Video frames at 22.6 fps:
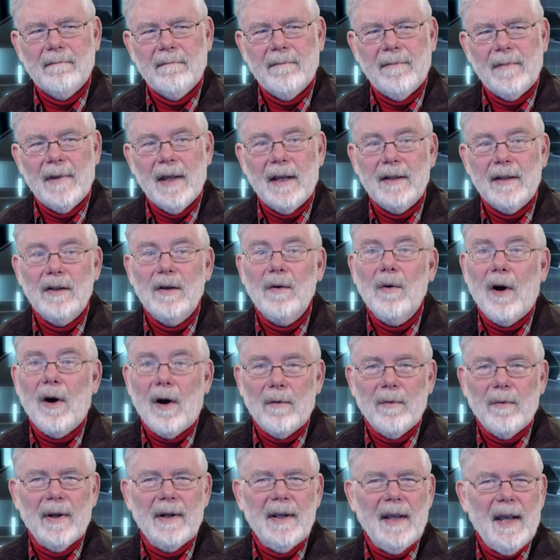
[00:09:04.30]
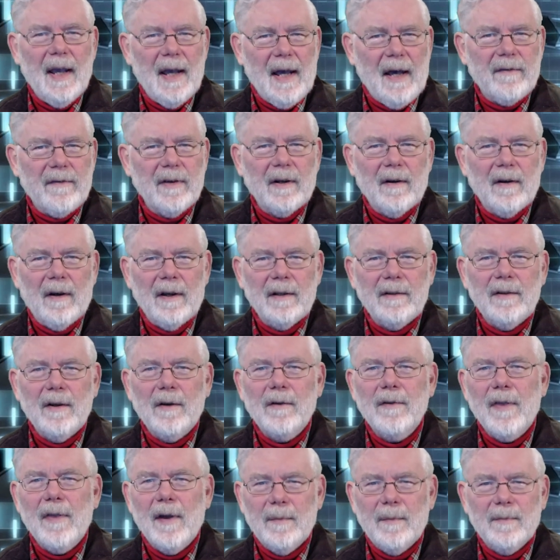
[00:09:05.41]
then you already have it on your
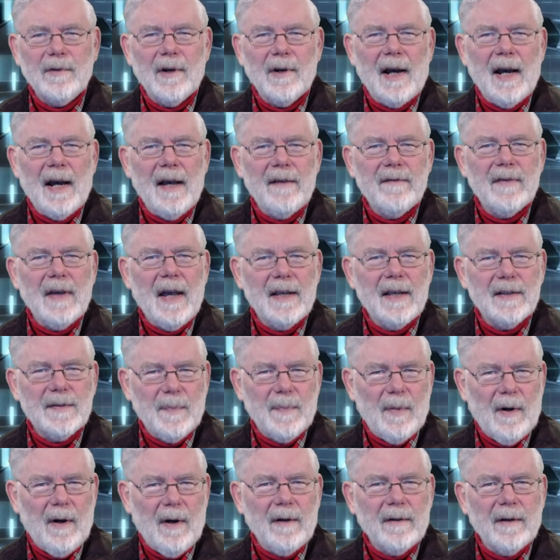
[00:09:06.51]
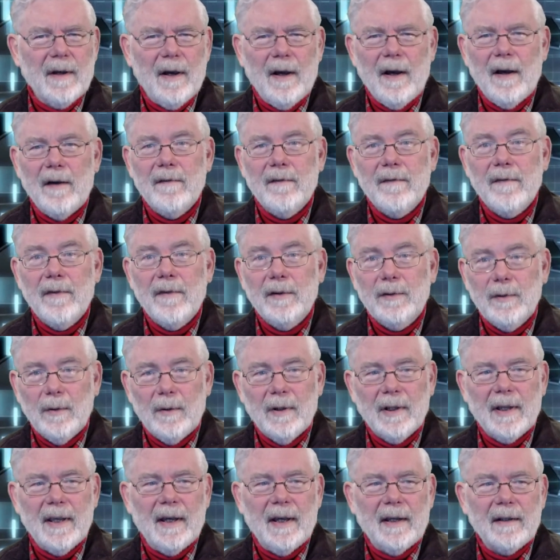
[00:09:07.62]
thumb drive as part of the
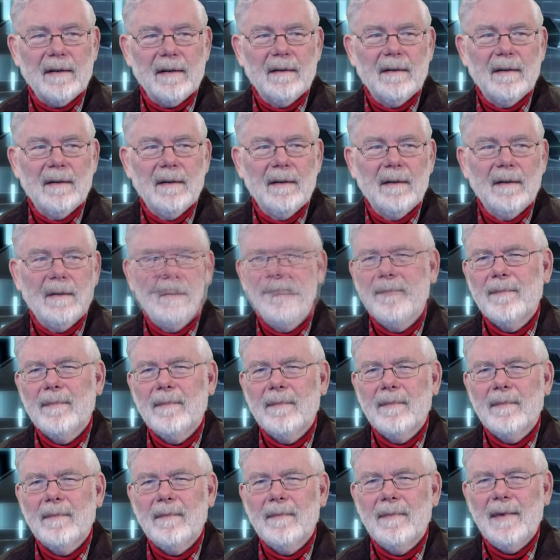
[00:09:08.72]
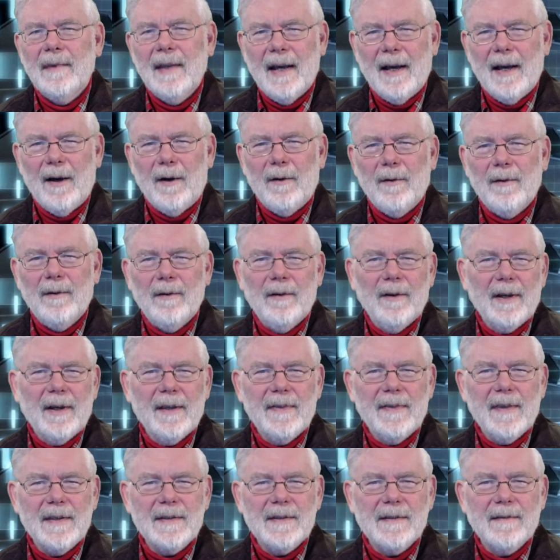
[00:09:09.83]
toolkit. Now, look at
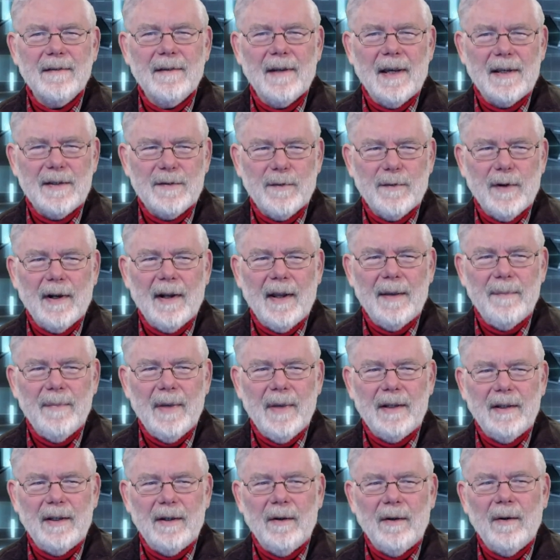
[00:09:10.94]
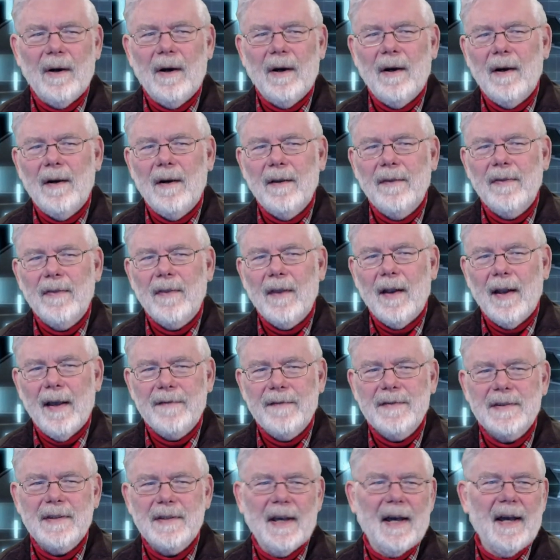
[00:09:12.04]
this nice friendly menu on the left
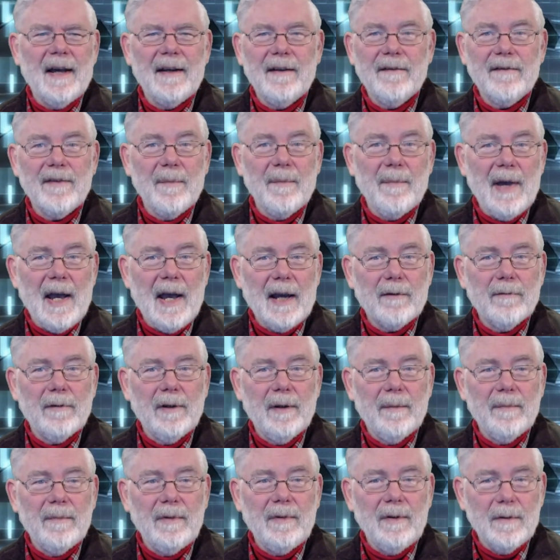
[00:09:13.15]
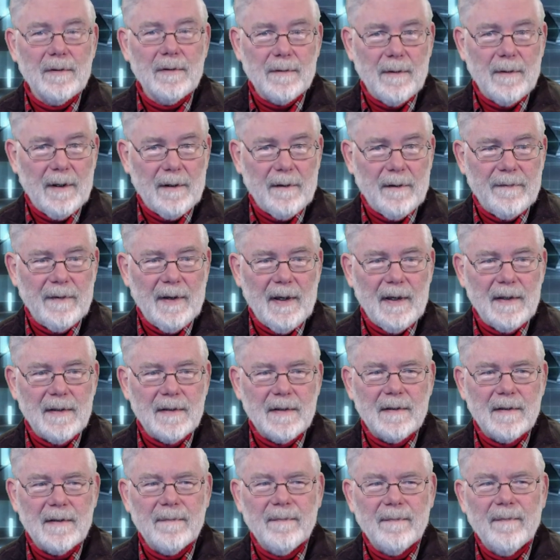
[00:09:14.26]
side of the Macrium user interface.